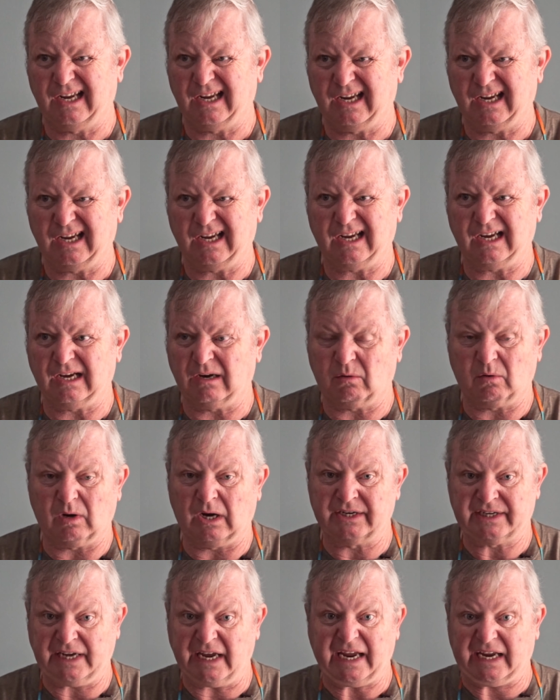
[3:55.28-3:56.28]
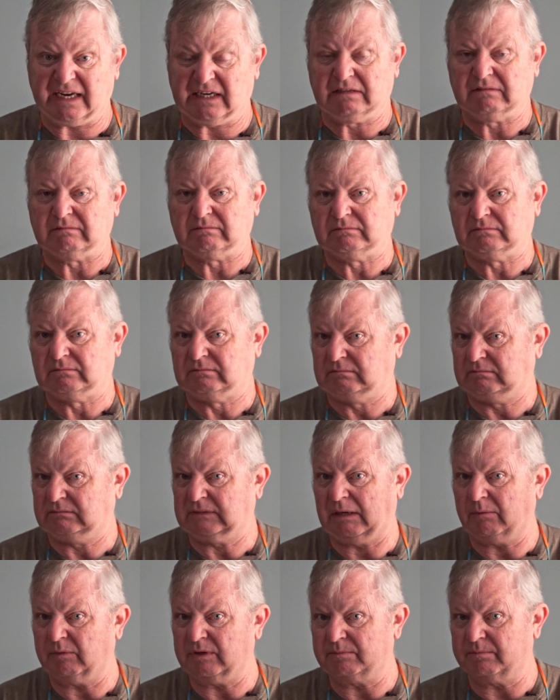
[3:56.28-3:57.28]
a day.
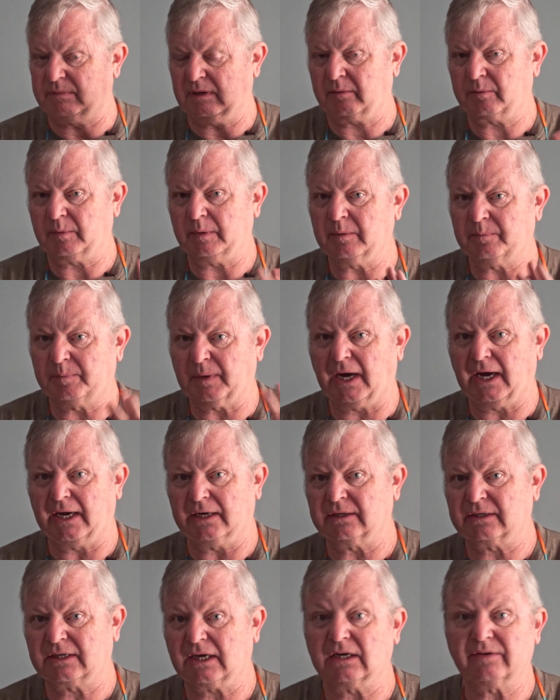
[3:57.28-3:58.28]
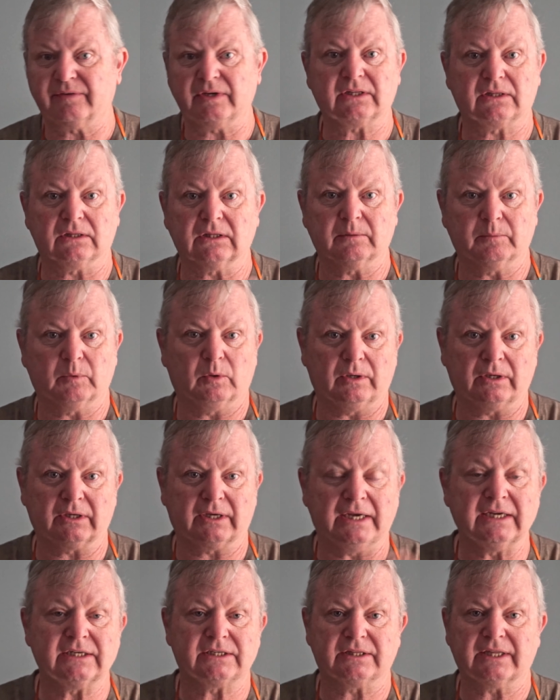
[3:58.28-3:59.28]
We would buy it and kind of
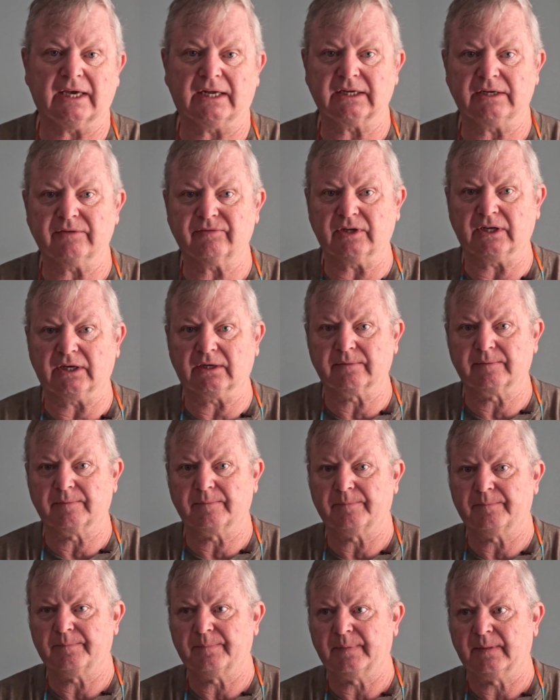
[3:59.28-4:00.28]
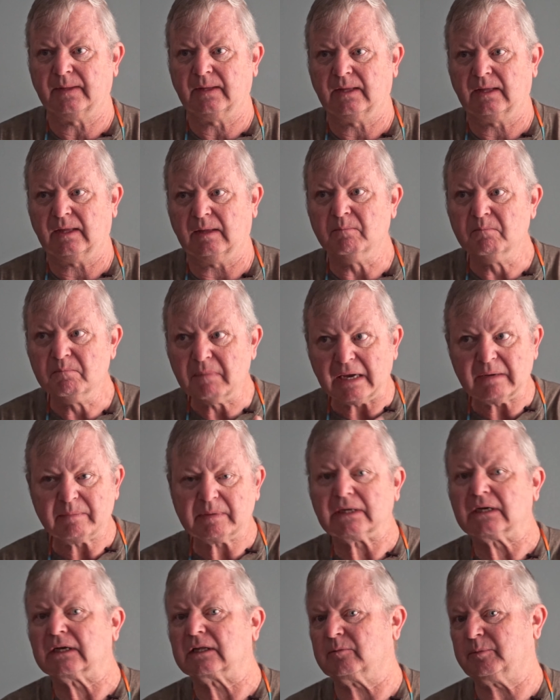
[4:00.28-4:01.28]
eat it that evening.
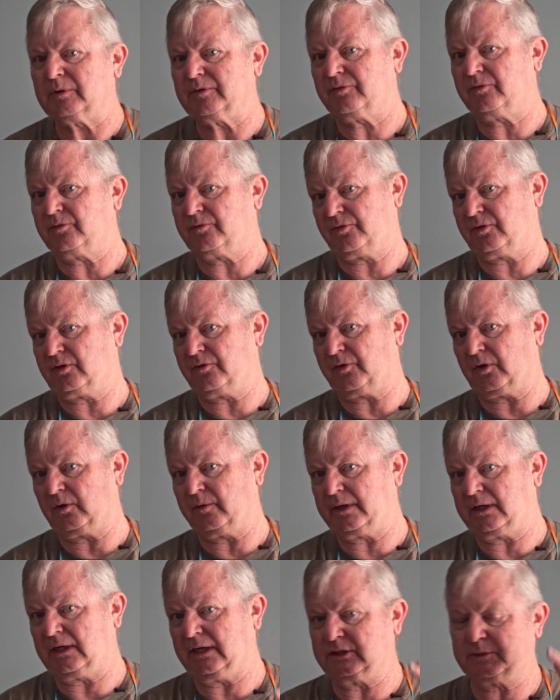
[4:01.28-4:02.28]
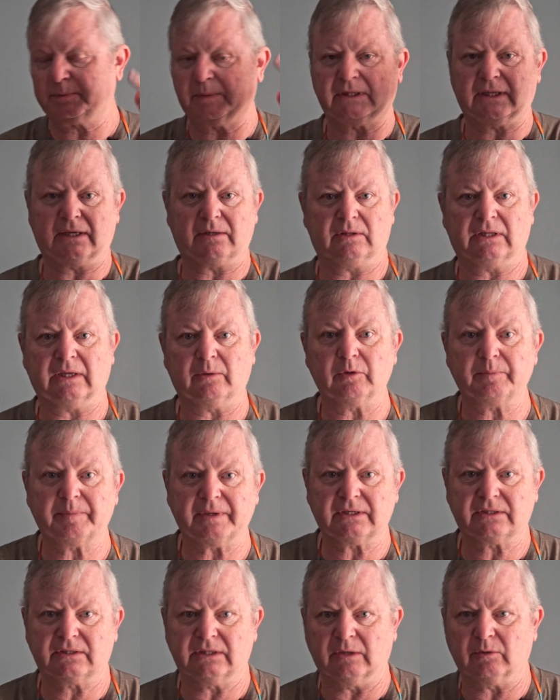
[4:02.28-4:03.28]
Maybe a little bit for the following lunch, but they would
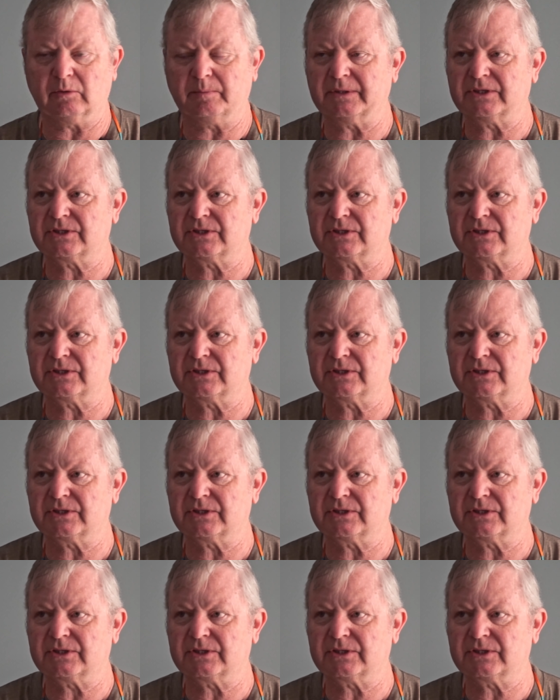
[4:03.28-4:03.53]
be